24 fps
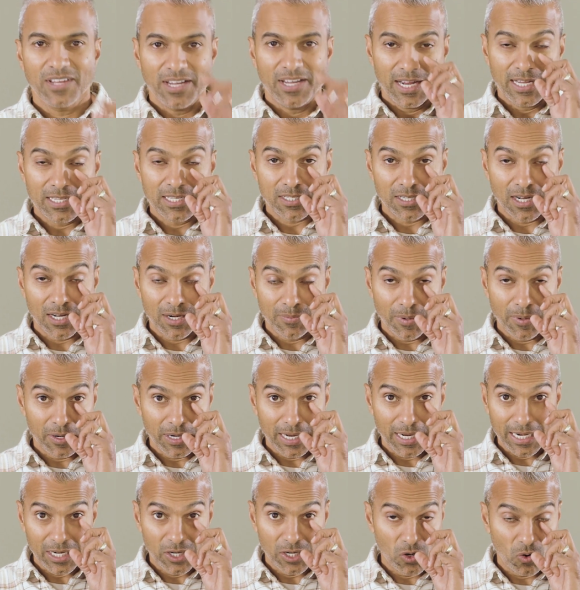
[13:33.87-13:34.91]
It's not about
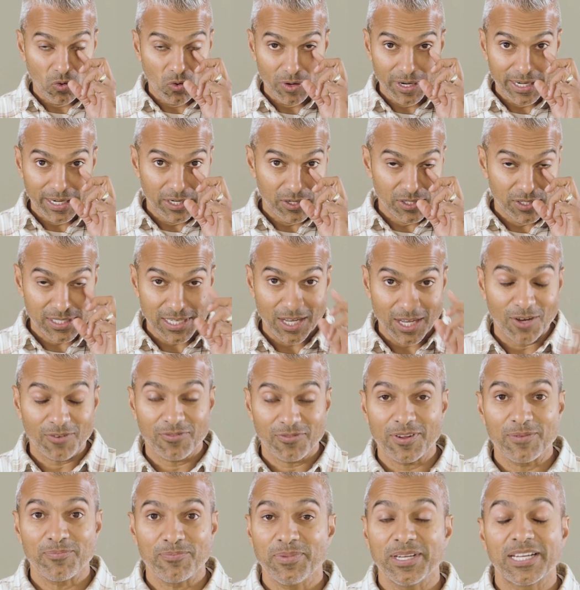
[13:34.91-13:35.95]
ignoring yourself
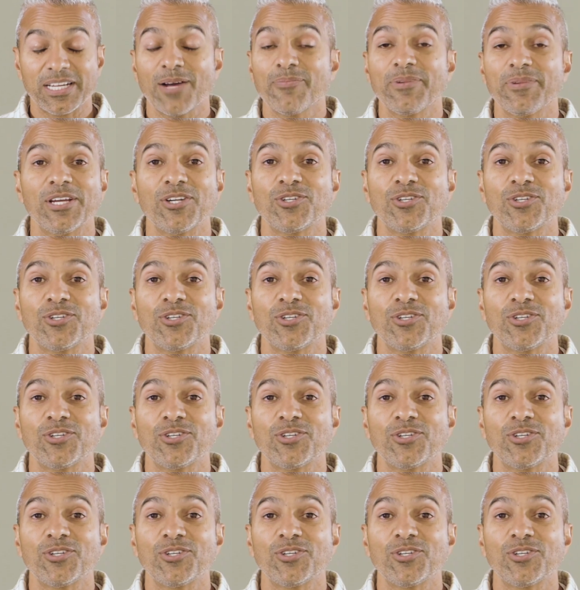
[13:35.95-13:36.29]
and becoming